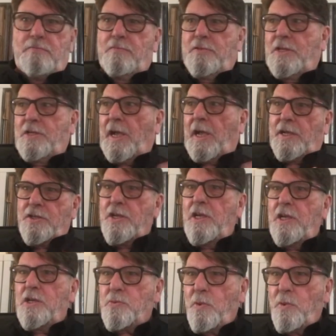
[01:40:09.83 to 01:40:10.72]

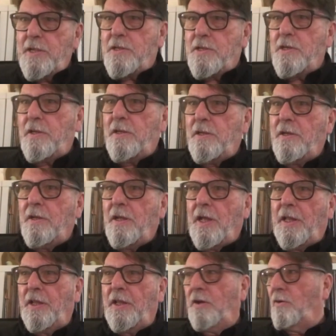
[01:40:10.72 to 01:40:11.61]
taxis waiting,
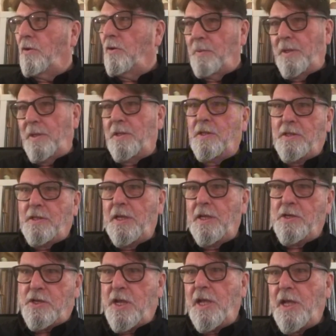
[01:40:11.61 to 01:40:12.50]
and then
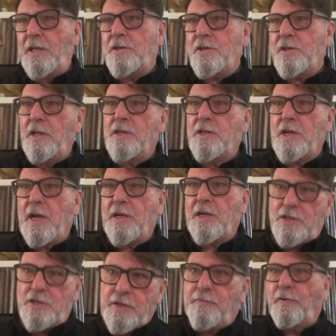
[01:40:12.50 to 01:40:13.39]
these kids in the
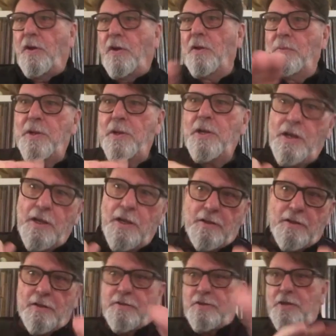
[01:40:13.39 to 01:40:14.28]
taxis following you.
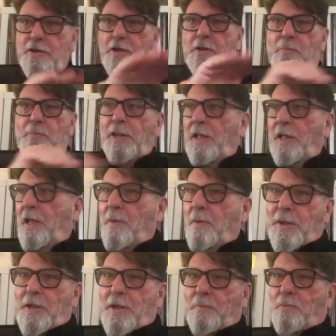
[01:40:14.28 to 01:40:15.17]
So there'd be like a
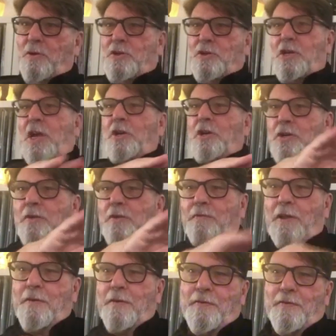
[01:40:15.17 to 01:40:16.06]
big procession
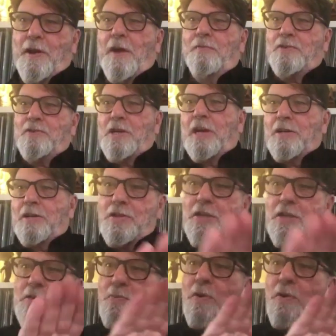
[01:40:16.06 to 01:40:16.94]
of like 5
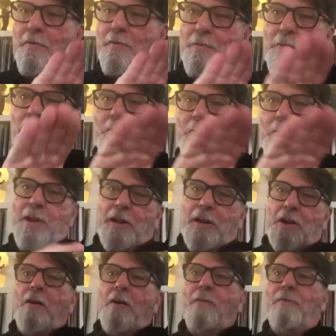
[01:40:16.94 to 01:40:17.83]
taxis wherever we went
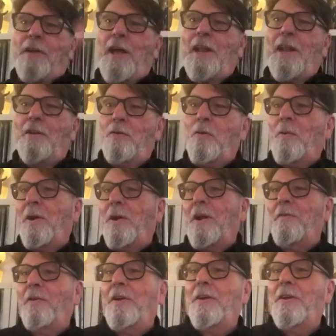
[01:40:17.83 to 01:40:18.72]
in our van or
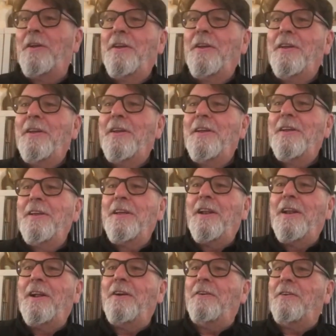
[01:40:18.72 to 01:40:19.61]

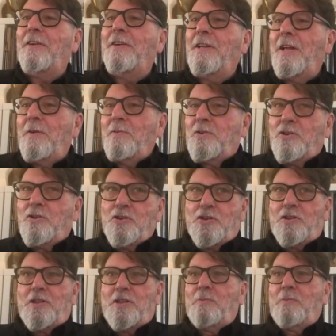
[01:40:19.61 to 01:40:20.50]
like, it
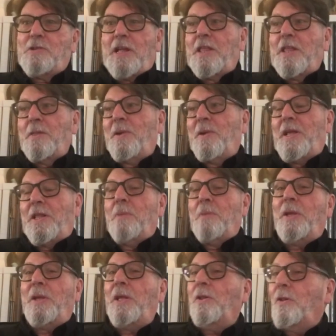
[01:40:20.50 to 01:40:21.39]
was like being the
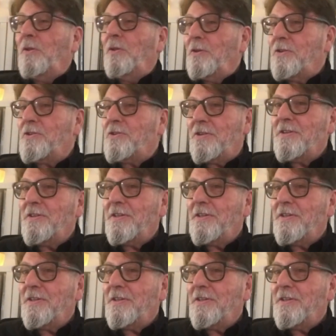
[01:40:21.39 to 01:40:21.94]
Beatles,